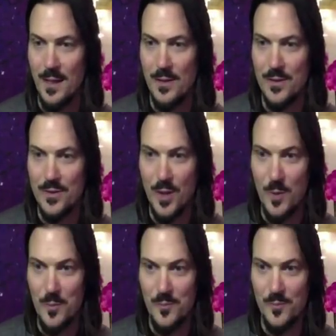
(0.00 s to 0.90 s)

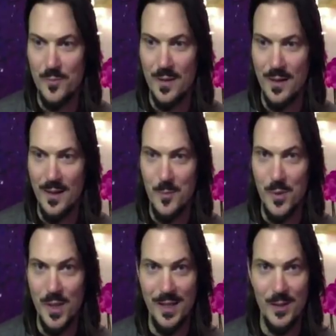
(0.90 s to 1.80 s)
start uh,
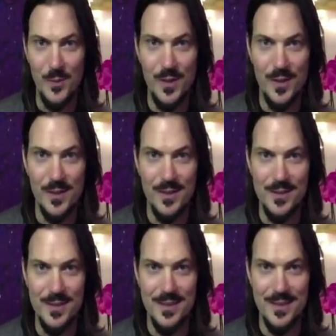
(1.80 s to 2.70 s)
playing with it,
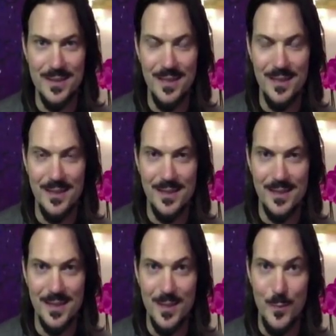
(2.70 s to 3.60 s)
because it uh,
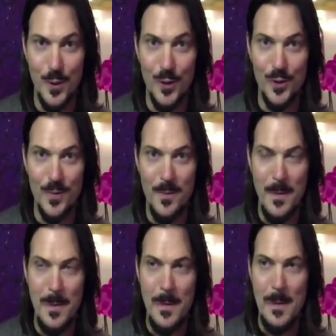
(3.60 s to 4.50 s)
can burn.
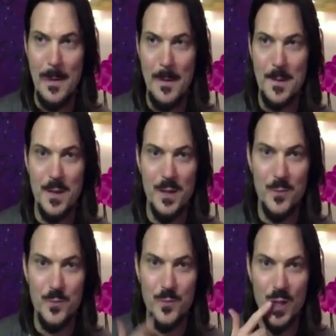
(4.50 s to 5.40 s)

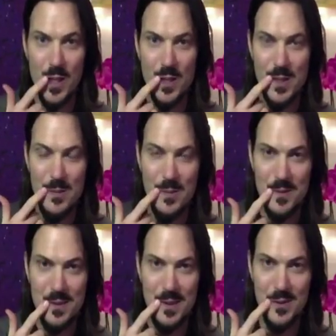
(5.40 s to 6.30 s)
Can I got some
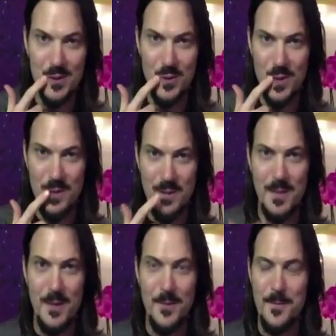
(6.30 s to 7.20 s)
on, on the corner of my
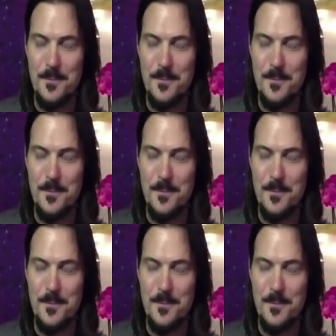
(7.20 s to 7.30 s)
mouth.